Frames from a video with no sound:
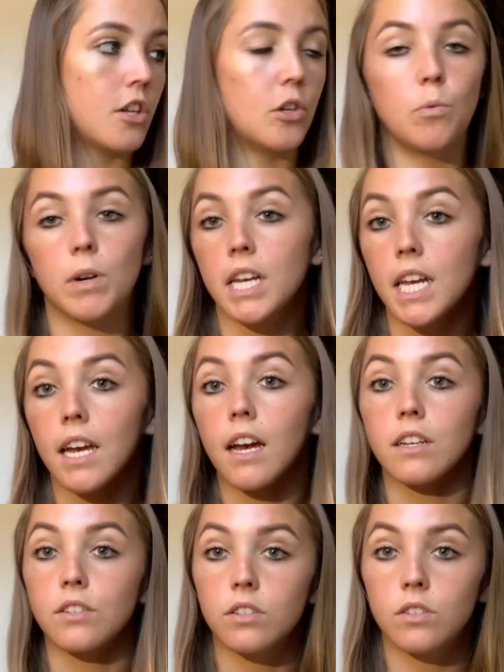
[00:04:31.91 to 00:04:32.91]
You want to get
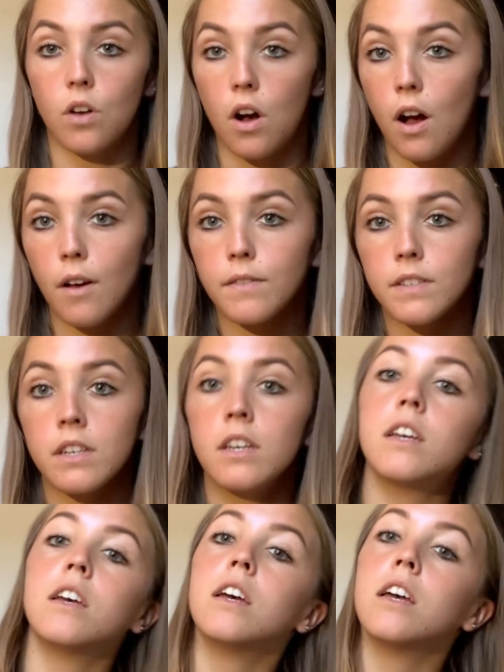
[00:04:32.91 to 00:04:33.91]
a soft
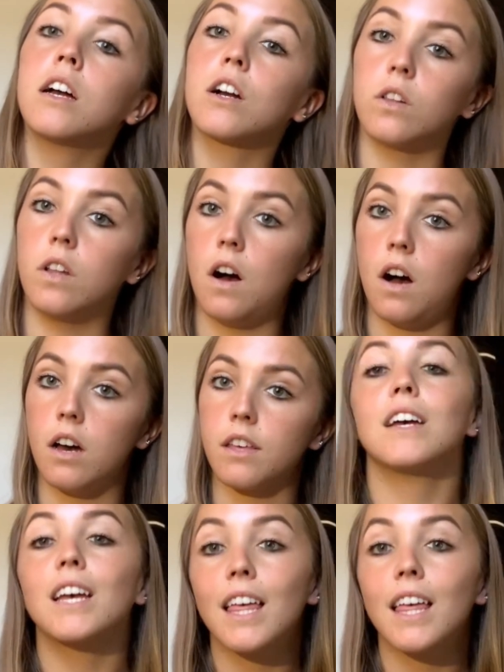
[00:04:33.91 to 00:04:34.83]
cloth.